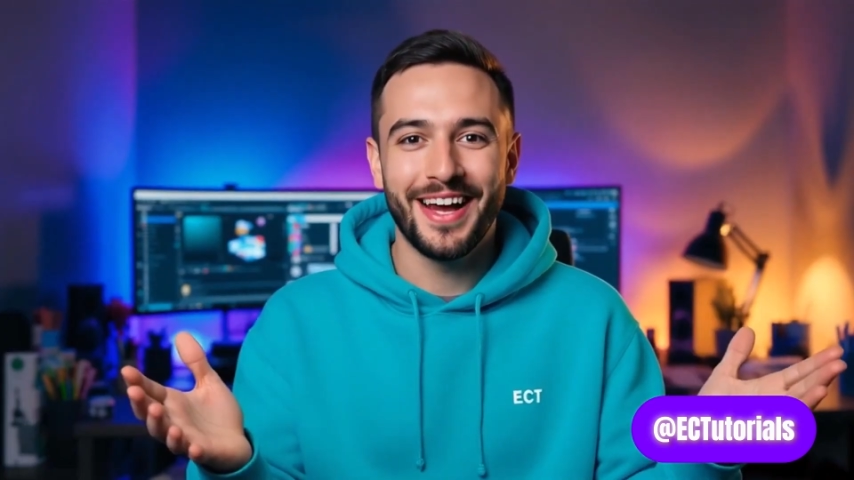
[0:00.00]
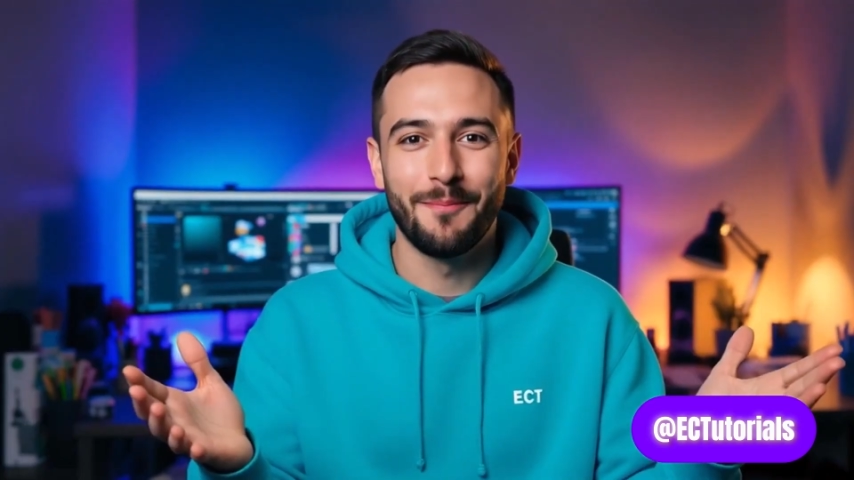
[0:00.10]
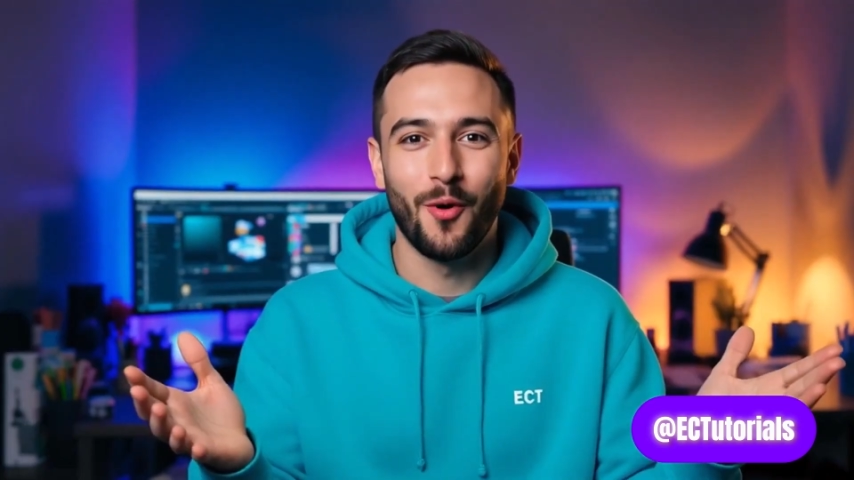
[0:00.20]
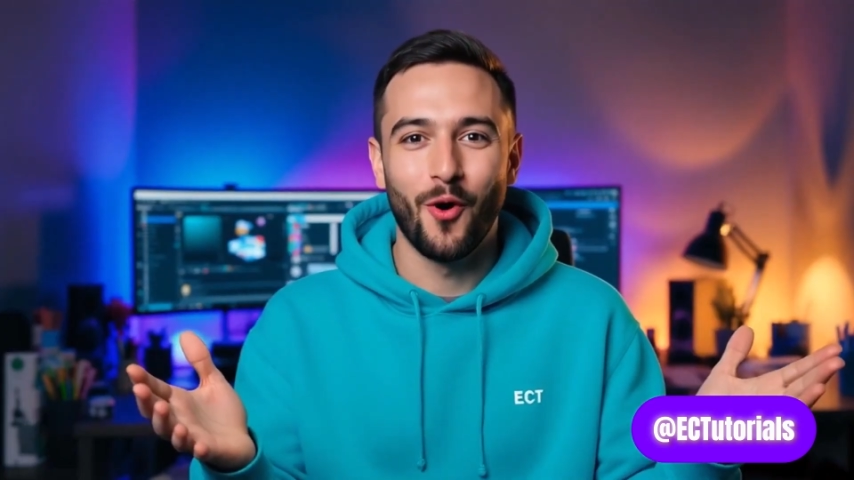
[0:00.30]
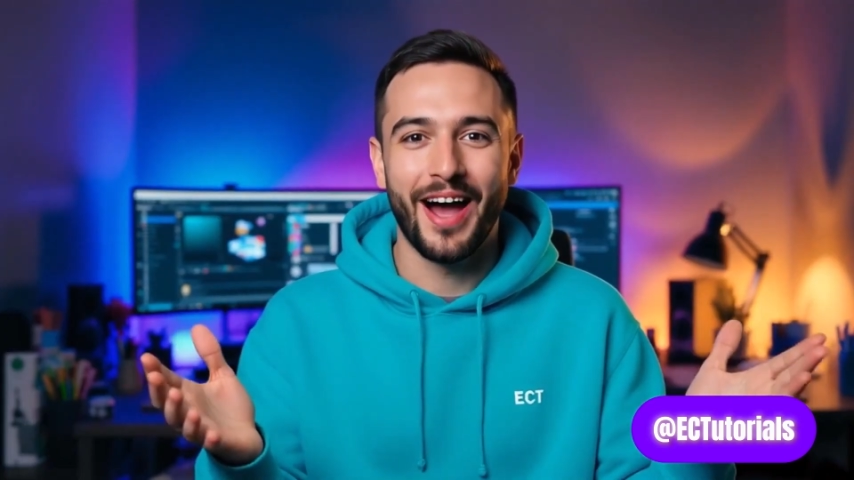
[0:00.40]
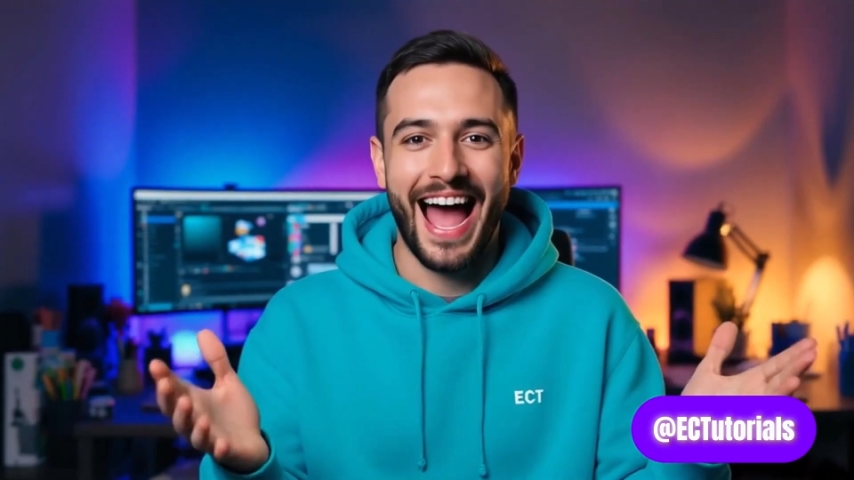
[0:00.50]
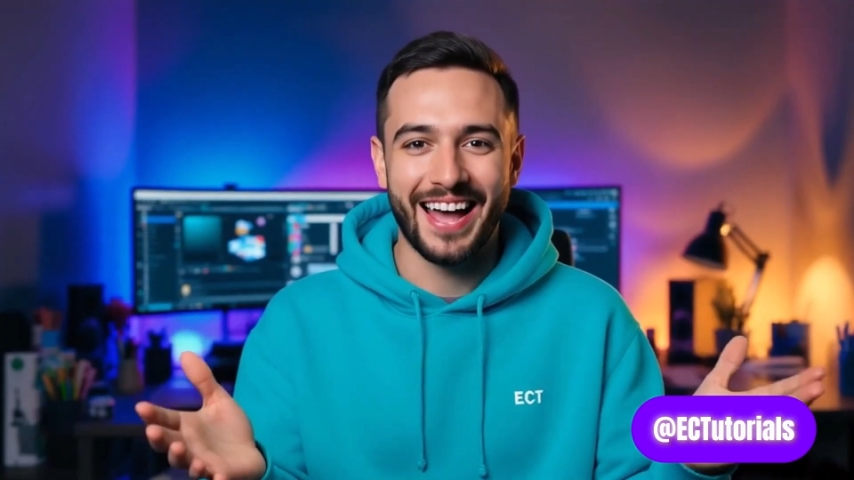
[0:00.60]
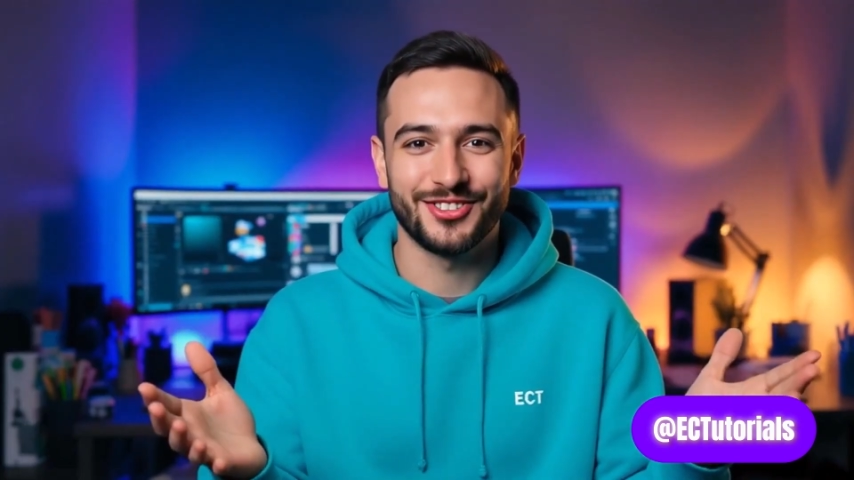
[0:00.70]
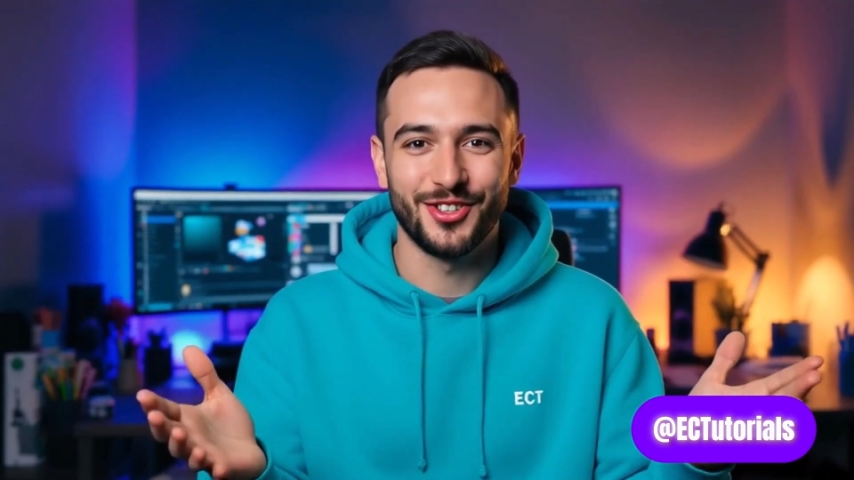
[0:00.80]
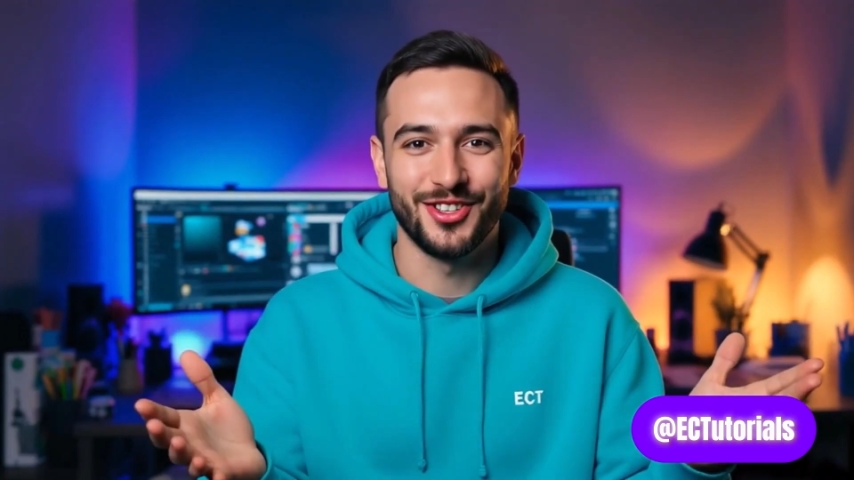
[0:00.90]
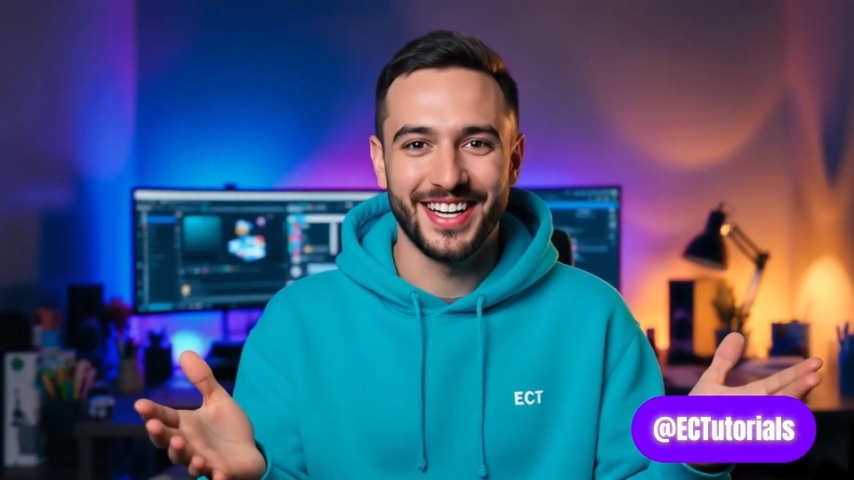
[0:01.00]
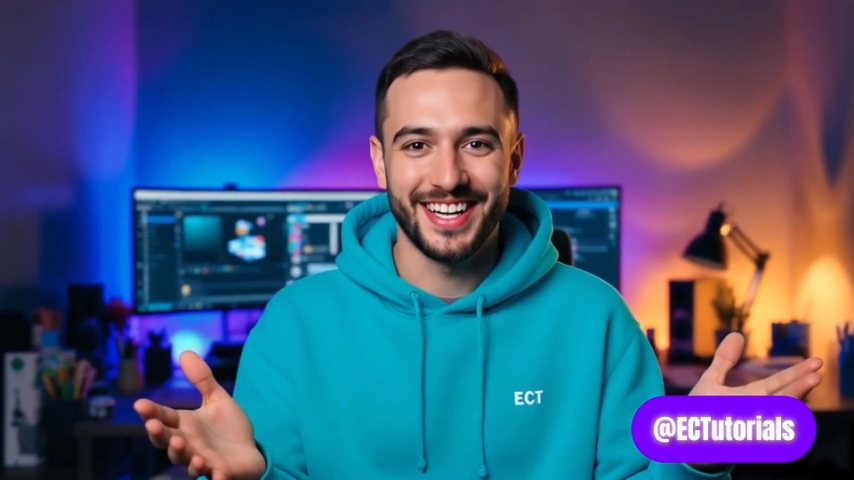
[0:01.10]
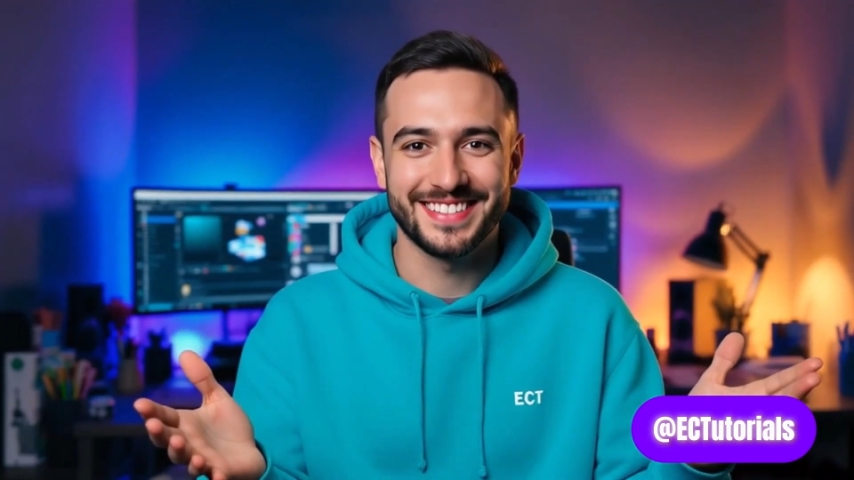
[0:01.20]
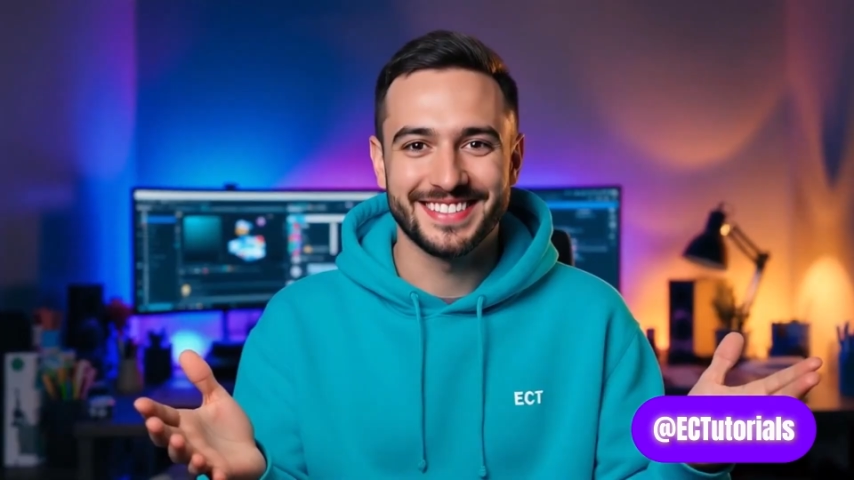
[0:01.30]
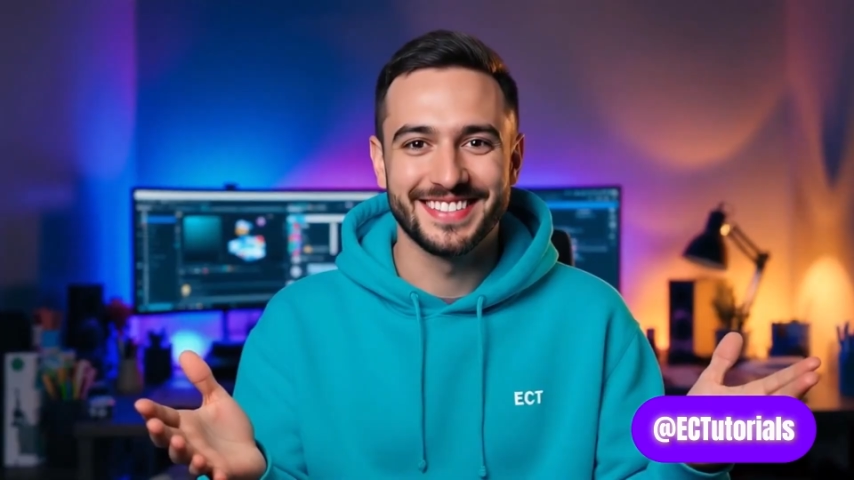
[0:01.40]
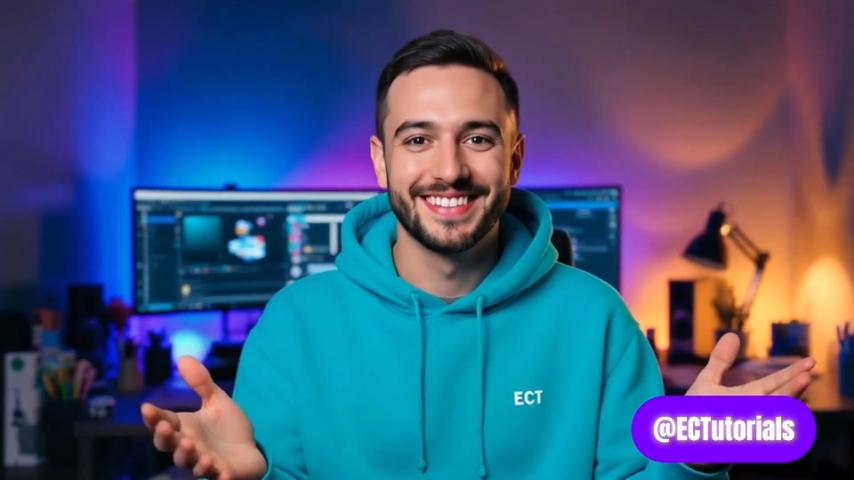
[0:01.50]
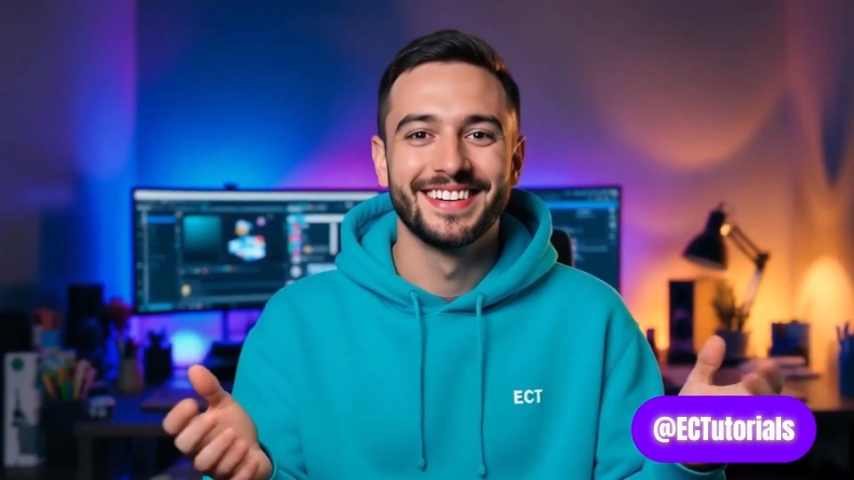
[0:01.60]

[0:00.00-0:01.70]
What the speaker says: more after this.